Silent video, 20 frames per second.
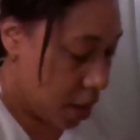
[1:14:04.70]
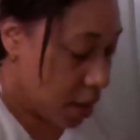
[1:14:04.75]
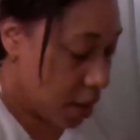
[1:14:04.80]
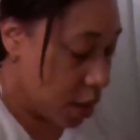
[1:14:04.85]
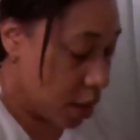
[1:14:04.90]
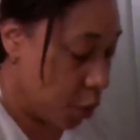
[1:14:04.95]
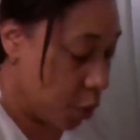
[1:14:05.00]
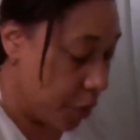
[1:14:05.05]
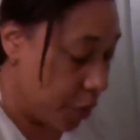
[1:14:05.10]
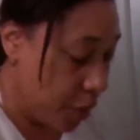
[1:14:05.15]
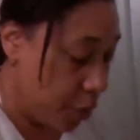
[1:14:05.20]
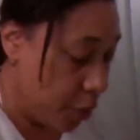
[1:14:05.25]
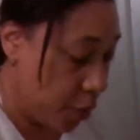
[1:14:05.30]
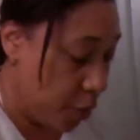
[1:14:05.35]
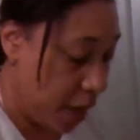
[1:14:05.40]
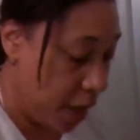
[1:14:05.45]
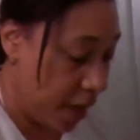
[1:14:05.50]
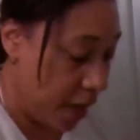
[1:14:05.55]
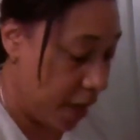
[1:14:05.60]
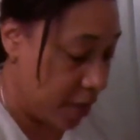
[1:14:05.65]
So
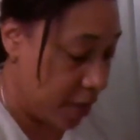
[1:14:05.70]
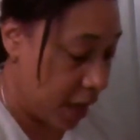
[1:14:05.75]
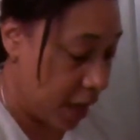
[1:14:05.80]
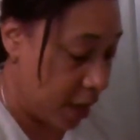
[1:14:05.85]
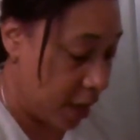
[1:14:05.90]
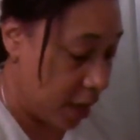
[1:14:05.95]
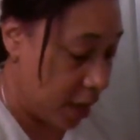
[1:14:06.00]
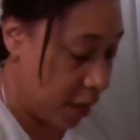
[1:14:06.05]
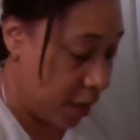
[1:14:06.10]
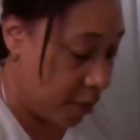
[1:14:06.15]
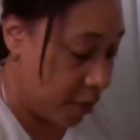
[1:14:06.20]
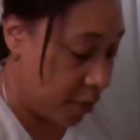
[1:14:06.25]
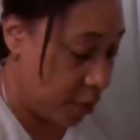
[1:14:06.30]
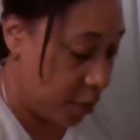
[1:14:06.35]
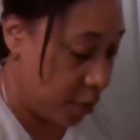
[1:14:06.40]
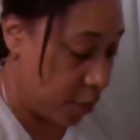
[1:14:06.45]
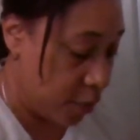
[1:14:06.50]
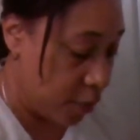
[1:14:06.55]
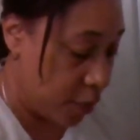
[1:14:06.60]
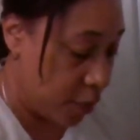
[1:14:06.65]
they have
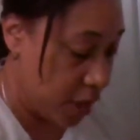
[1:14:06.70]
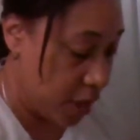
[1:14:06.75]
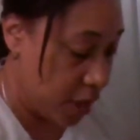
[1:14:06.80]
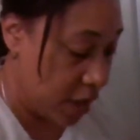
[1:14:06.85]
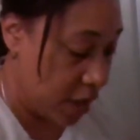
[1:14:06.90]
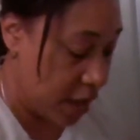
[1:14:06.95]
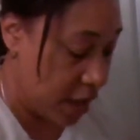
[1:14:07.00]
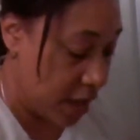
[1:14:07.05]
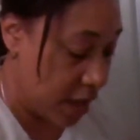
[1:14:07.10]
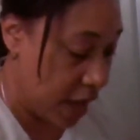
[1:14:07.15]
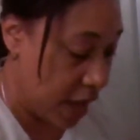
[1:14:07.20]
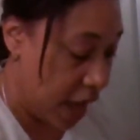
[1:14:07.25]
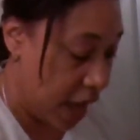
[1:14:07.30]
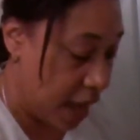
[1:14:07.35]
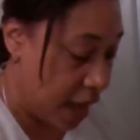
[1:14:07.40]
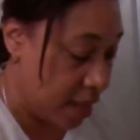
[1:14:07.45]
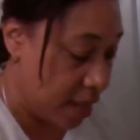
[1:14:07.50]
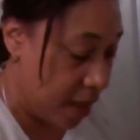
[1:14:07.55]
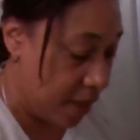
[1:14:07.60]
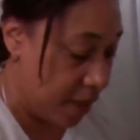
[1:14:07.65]
written and said,
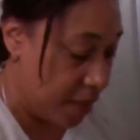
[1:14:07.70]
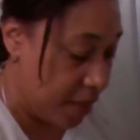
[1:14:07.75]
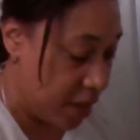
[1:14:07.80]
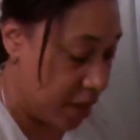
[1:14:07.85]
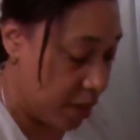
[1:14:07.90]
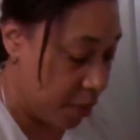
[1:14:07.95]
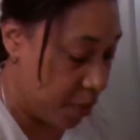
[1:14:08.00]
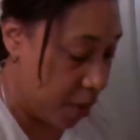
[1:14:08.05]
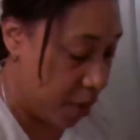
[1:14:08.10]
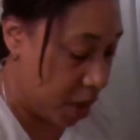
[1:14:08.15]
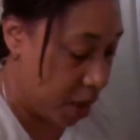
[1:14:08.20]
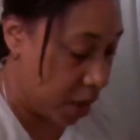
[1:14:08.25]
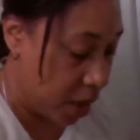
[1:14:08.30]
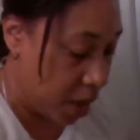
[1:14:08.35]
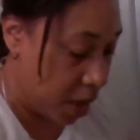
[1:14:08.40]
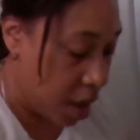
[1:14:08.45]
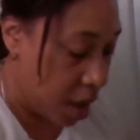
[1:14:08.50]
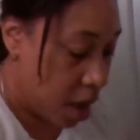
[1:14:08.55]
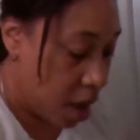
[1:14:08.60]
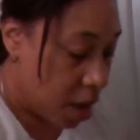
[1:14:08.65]
I love this
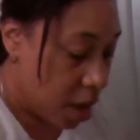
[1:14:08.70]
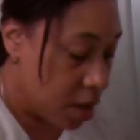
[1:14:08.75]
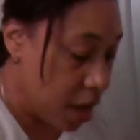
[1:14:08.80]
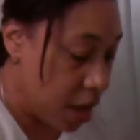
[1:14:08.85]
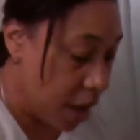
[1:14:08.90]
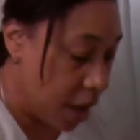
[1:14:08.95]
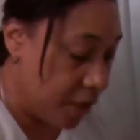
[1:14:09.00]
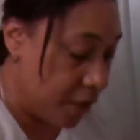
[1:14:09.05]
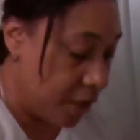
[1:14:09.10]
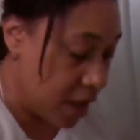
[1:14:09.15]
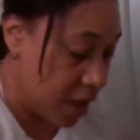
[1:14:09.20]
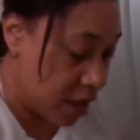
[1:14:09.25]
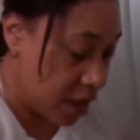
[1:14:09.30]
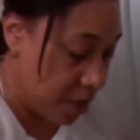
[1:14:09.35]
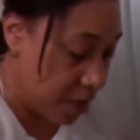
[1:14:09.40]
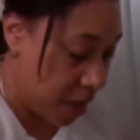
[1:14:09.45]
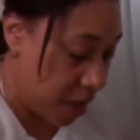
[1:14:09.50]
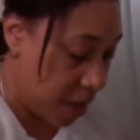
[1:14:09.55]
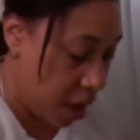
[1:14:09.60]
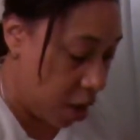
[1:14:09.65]
product. Love the
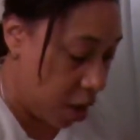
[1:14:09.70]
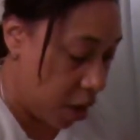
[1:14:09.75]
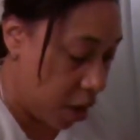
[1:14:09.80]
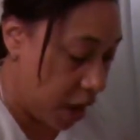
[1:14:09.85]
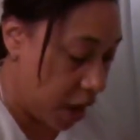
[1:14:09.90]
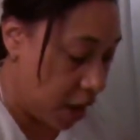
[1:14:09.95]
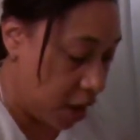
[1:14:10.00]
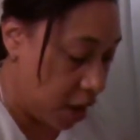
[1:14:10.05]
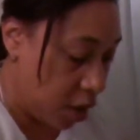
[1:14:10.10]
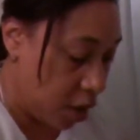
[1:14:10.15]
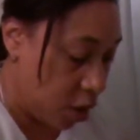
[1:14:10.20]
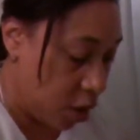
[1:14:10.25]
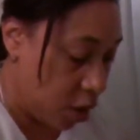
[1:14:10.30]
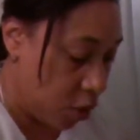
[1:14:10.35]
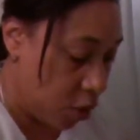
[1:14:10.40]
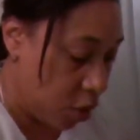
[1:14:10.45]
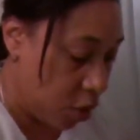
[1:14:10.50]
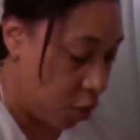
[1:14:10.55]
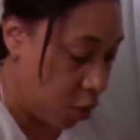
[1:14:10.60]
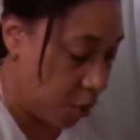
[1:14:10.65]
smell and the
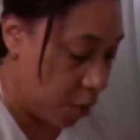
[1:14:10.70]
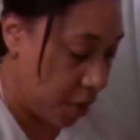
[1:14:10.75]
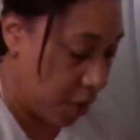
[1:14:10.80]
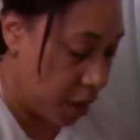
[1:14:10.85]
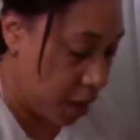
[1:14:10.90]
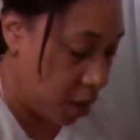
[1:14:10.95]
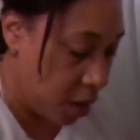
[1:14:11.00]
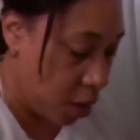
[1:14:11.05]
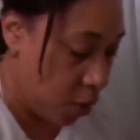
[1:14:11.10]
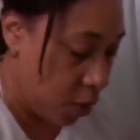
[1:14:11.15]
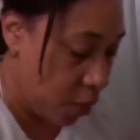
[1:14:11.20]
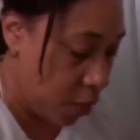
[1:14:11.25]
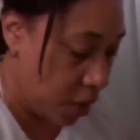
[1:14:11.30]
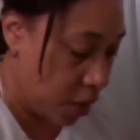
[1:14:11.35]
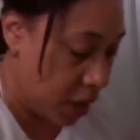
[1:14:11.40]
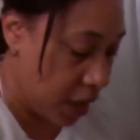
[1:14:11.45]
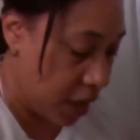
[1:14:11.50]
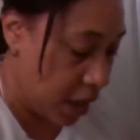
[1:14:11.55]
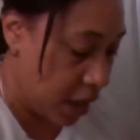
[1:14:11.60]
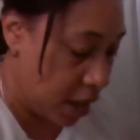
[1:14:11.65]
cocoa butter
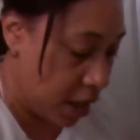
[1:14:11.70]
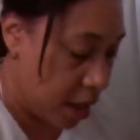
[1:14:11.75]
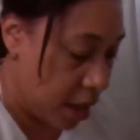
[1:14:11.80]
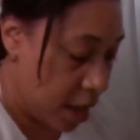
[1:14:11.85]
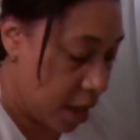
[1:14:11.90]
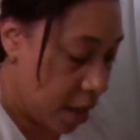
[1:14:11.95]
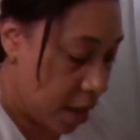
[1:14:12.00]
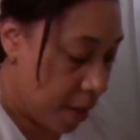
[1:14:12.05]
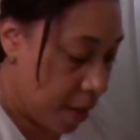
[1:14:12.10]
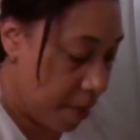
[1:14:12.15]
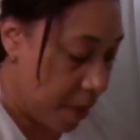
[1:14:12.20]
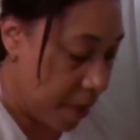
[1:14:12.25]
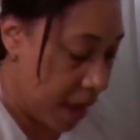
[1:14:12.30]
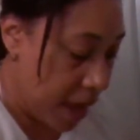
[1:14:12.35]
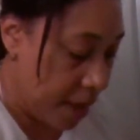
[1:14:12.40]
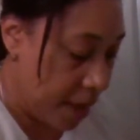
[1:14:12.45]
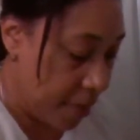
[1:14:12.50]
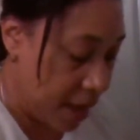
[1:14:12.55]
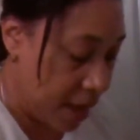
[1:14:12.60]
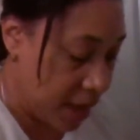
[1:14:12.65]
on it
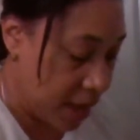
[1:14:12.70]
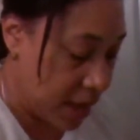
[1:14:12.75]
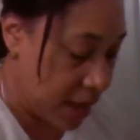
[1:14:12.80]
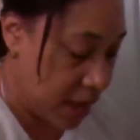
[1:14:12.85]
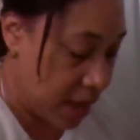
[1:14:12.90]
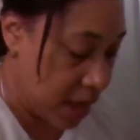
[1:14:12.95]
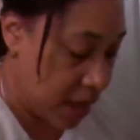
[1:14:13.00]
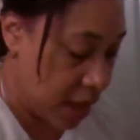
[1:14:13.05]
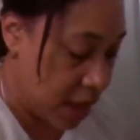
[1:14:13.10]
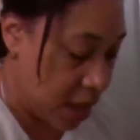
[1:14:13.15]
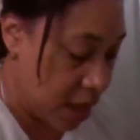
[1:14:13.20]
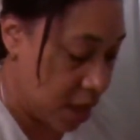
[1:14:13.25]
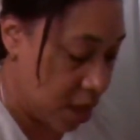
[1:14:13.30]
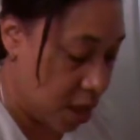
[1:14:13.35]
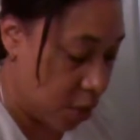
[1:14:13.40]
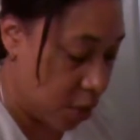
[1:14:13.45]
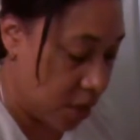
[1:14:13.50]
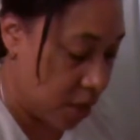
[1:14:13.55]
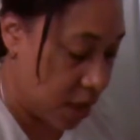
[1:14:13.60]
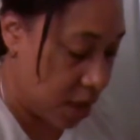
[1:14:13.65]
made my skin
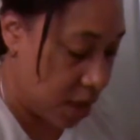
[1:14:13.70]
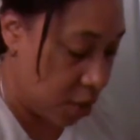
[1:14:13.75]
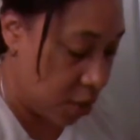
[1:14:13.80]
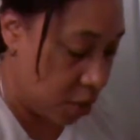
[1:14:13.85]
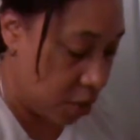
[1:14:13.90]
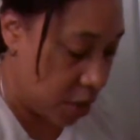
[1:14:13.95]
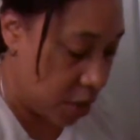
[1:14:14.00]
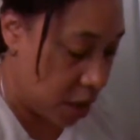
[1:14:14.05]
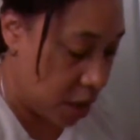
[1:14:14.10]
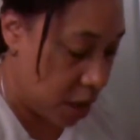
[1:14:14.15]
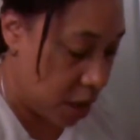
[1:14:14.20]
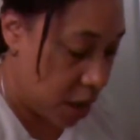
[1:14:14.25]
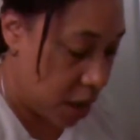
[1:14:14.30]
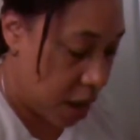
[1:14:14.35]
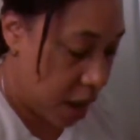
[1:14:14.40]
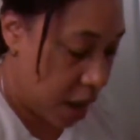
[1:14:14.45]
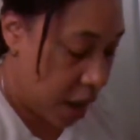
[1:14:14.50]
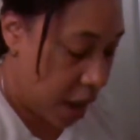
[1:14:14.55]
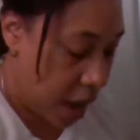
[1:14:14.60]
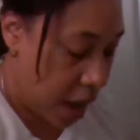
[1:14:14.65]
so silky.
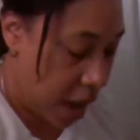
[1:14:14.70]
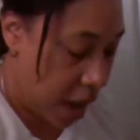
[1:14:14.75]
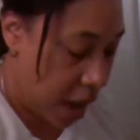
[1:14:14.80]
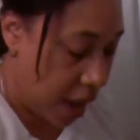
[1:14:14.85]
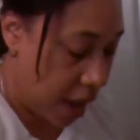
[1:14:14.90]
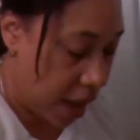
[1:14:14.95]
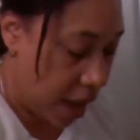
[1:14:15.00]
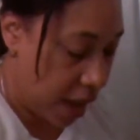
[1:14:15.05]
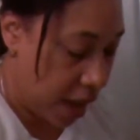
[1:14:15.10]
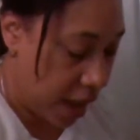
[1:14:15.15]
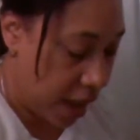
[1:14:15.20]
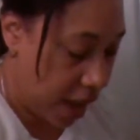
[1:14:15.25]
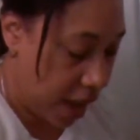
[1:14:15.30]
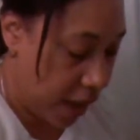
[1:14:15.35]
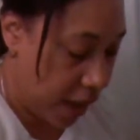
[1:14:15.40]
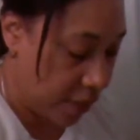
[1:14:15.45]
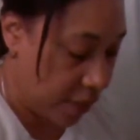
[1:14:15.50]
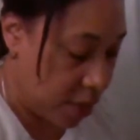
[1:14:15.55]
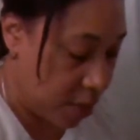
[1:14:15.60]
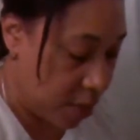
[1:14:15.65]
I
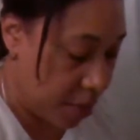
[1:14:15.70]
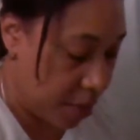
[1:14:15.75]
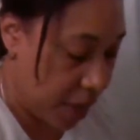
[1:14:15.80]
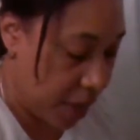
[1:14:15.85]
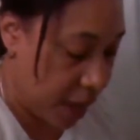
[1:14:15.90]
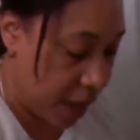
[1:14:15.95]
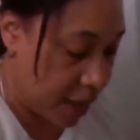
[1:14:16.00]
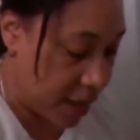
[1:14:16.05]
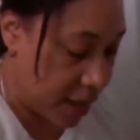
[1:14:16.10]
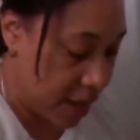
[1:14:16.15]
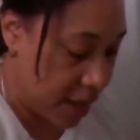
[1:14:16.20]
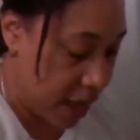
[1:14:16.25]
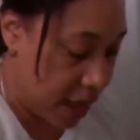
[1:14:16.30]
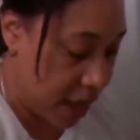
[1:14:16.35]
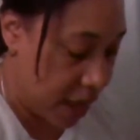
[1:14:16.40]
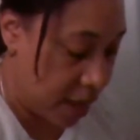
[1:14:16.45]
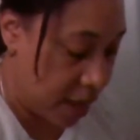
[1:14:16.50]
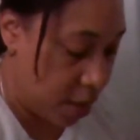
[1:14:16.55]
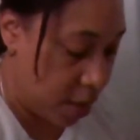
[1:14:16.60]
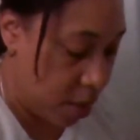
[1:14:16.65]
have to buy
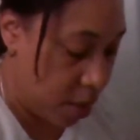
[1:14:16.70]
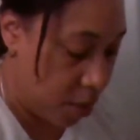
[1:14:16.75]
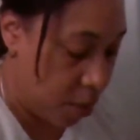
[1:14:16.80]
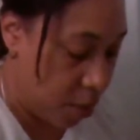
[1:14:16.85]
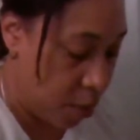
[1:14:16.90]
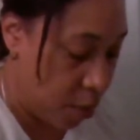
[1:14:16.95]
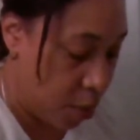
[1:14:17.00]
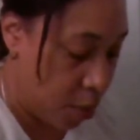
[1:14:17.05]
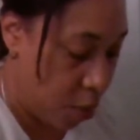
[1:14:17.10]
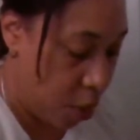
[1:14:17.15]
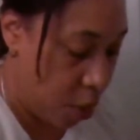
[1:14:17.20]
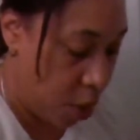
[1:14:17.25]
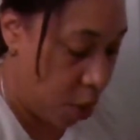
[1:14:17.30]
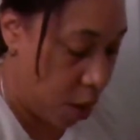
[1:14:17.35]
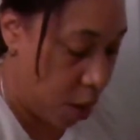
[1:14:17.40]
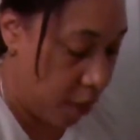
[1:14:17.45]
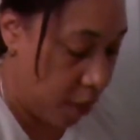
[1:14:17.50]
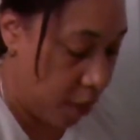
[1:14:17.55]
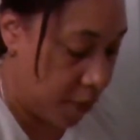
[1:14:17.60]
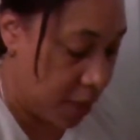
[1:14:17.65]
10
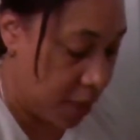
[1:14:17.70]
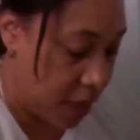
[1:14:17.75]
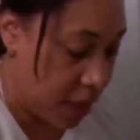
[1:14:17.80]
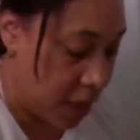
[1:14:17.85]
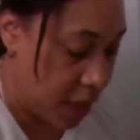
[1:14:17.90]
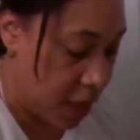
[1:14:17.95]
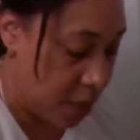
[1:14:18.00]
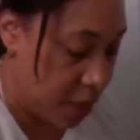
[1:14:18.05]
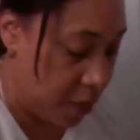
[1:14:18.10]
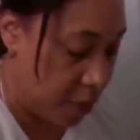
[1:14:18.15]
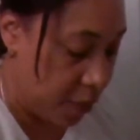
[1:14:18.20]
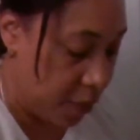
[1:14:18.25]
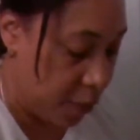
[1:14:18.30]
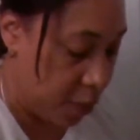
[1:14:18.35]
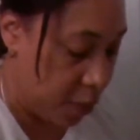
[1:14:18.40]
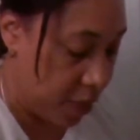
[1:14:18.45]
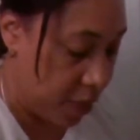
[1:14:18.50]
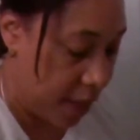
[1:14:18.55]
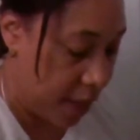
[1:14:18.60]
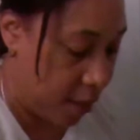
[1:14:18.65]
more of these
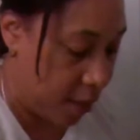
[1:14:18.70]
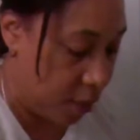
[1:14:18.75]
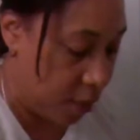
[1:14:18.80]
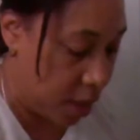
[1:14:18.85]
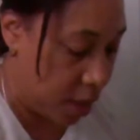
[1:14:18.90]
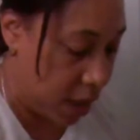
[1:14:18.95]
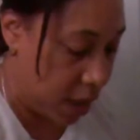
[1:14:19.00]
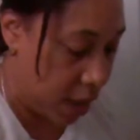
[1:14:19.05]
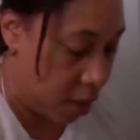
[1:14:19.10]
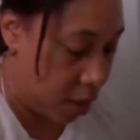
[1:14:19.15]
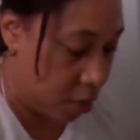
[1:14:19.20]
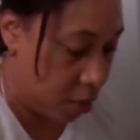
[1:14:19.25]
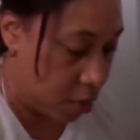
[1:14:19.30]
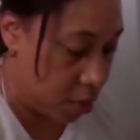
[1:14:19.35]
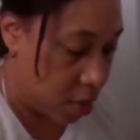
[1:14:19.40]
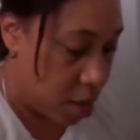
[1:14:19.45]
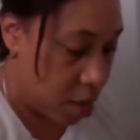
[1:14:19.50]
before they run out.